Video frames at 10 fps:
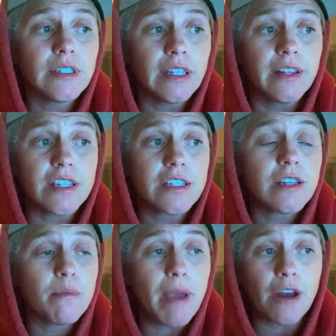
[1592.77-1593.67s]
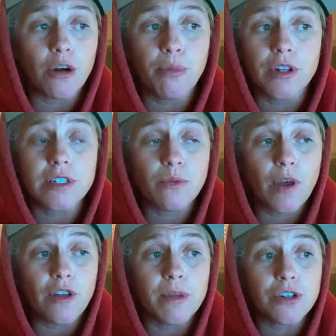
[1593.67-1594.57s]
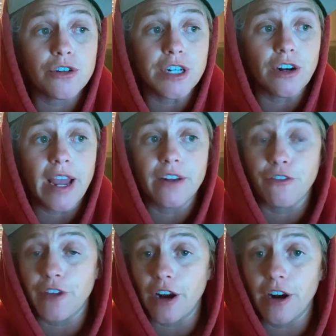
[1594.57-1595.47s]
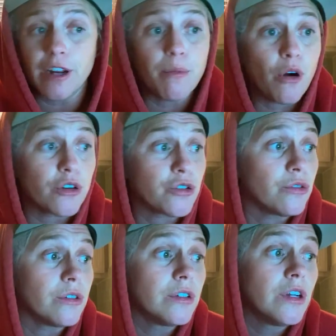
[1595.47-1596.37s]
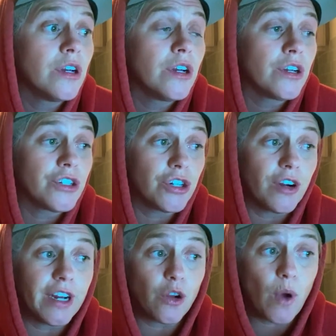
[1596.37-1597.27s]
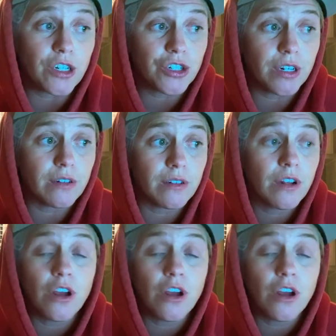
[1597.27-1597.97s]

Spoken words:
in this matter puts whether Mr. Jeter had a fair and impartial jury in question.